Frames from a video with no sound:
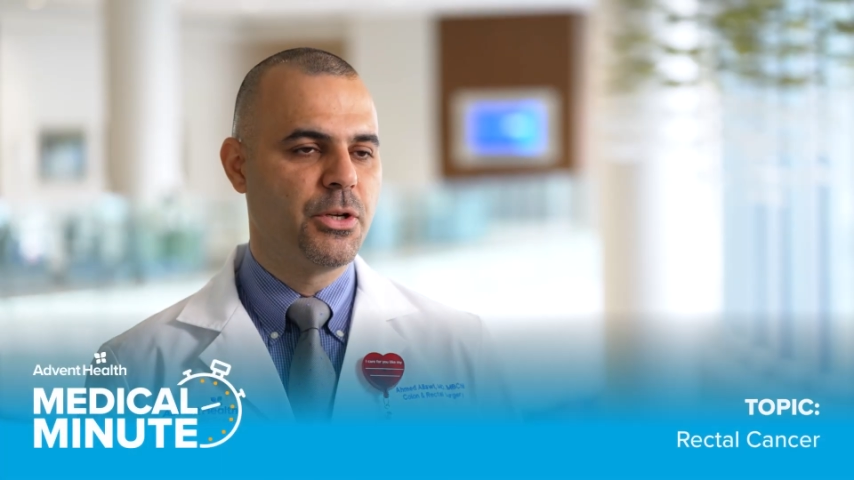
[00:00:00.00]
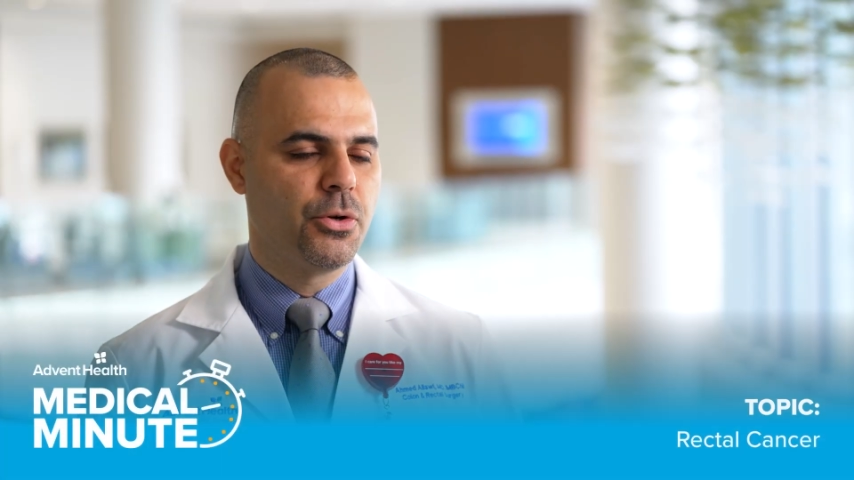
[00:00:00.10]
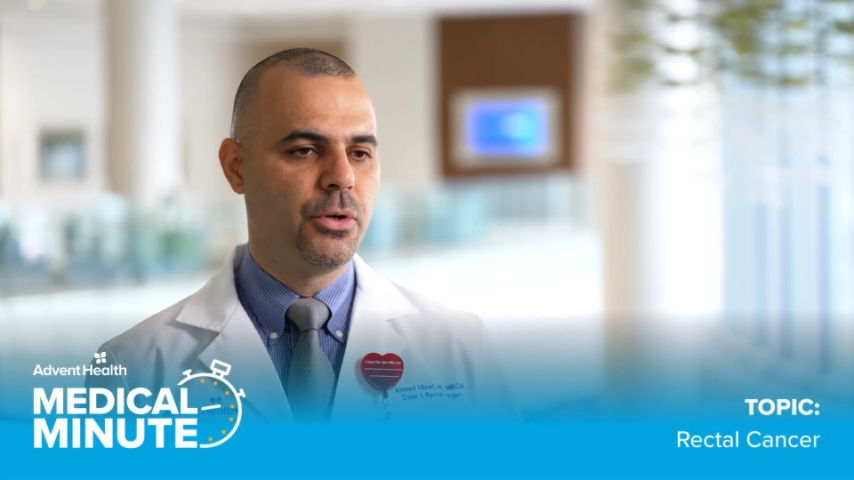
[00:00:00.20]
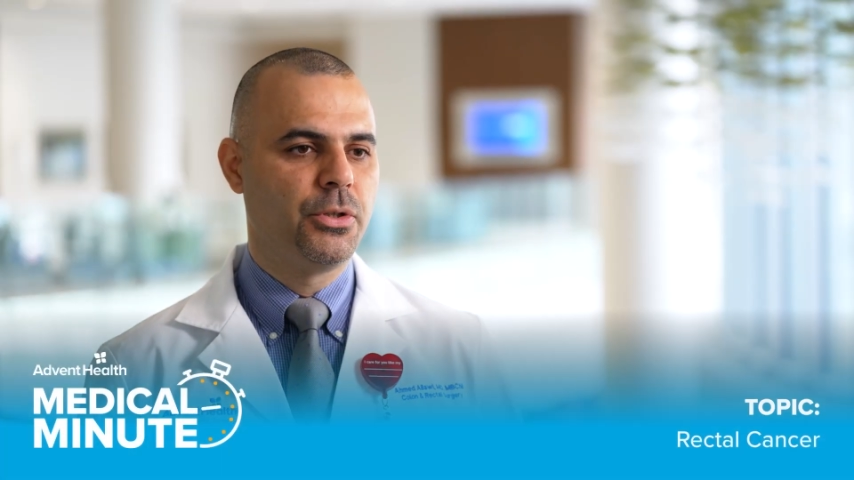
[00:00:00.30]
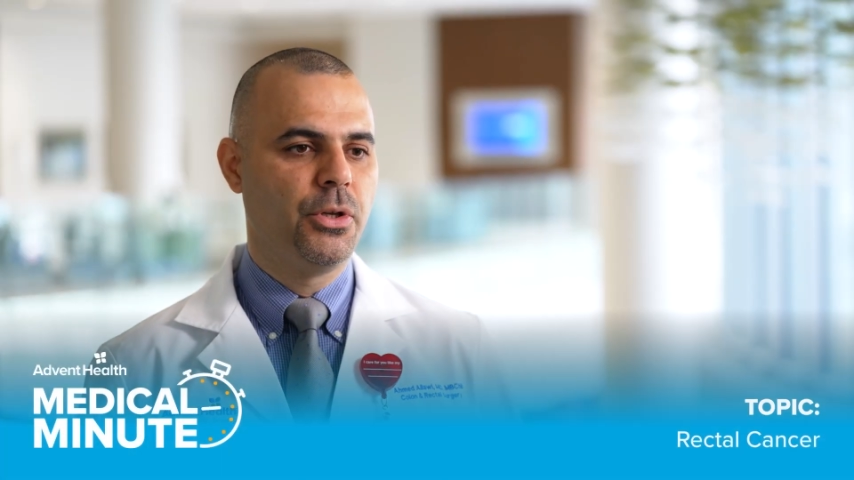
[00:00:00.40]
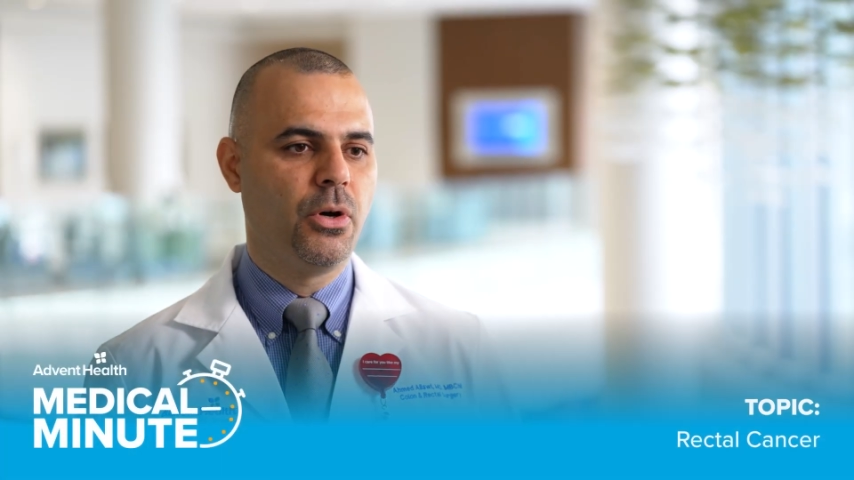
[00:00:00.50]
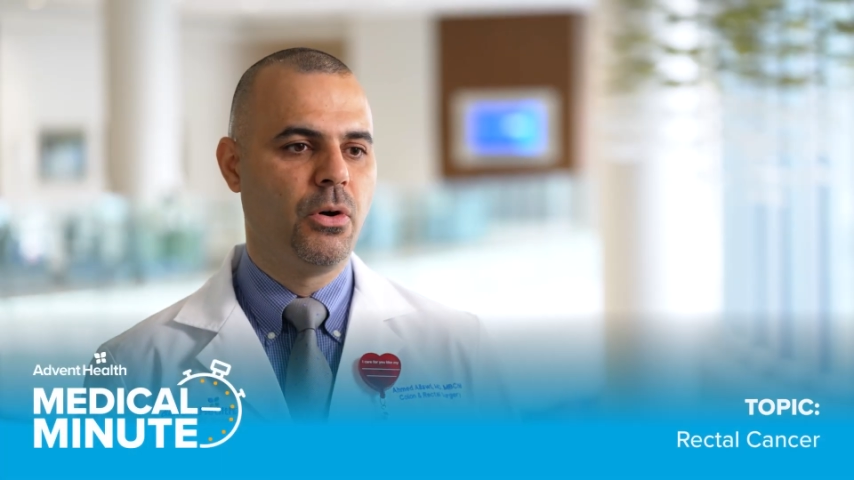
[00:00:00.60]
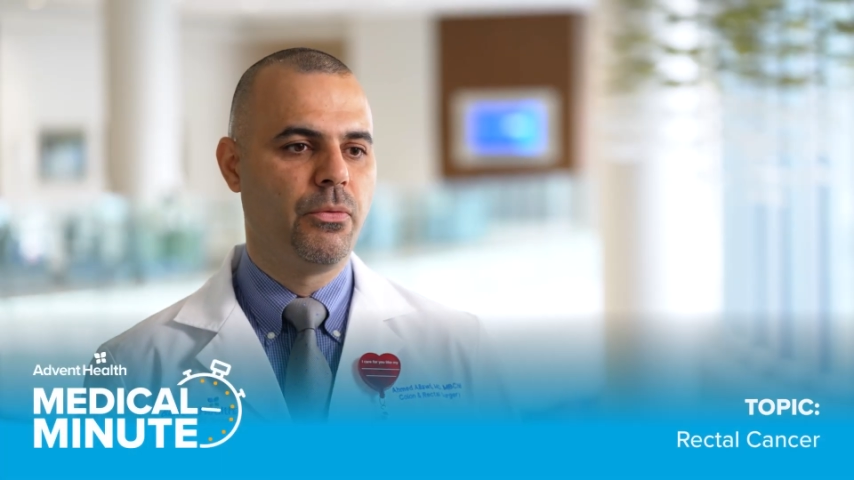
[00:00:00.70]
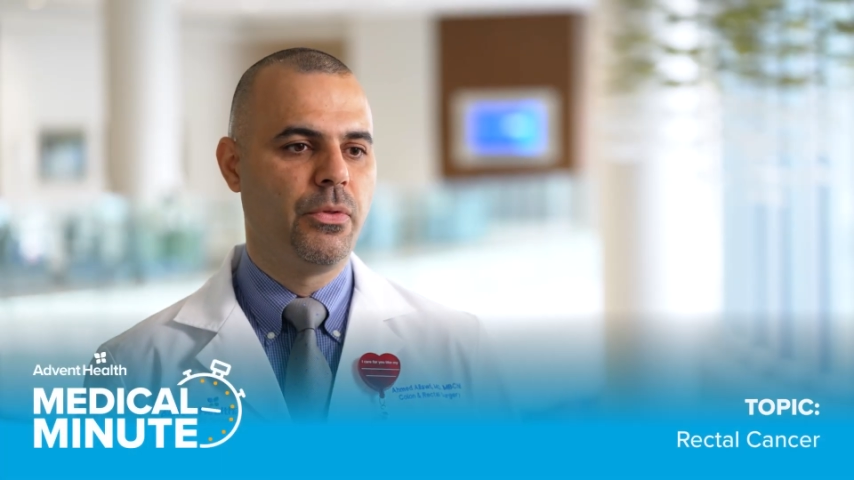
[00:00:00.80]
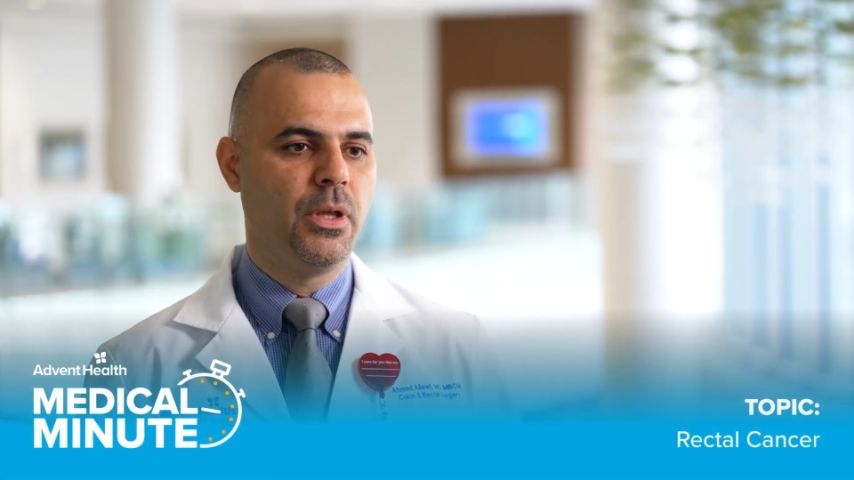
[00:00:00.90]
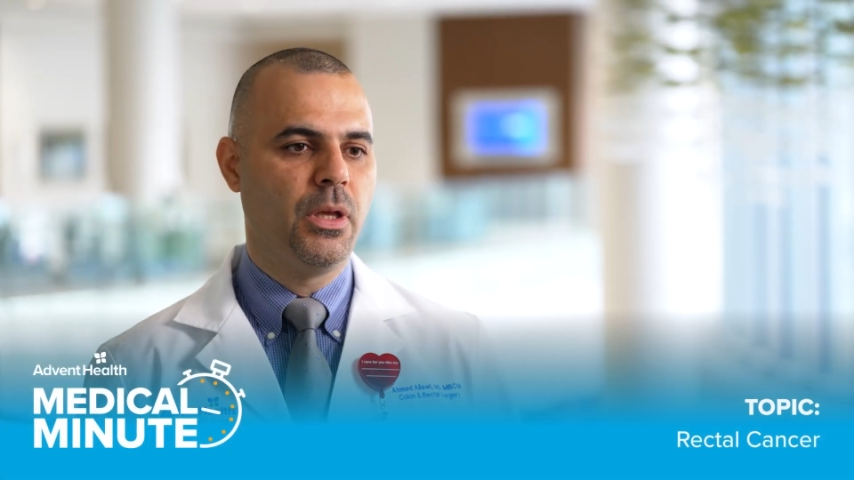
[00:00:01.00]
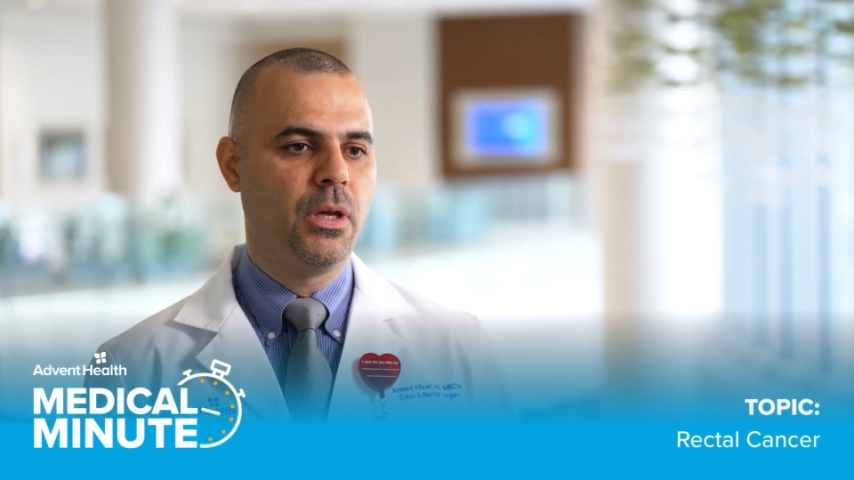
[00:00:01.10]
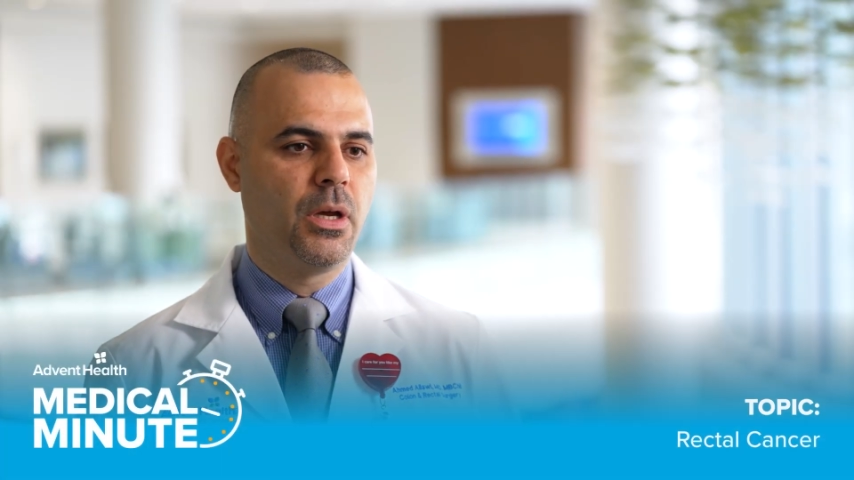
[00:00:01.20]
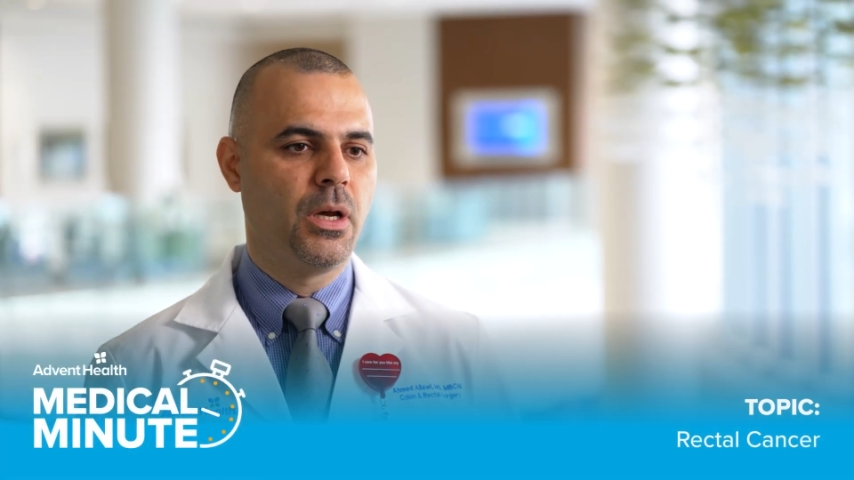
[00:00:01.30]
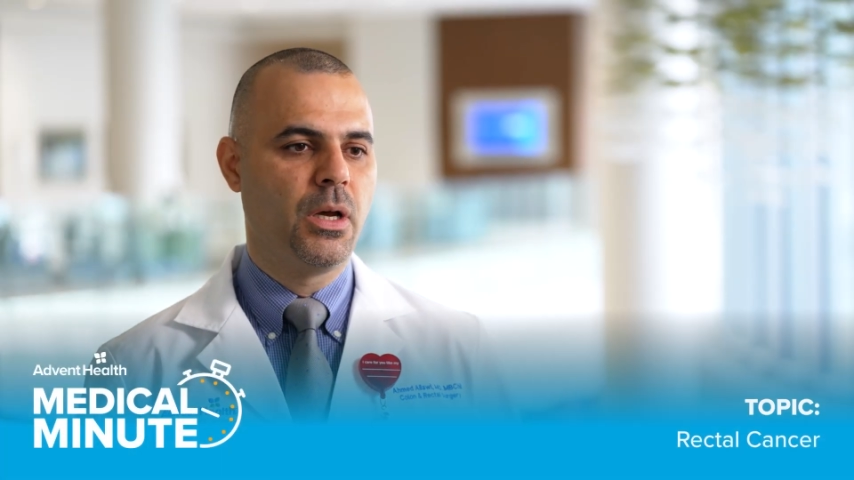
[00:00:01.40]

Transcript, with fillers: majority of the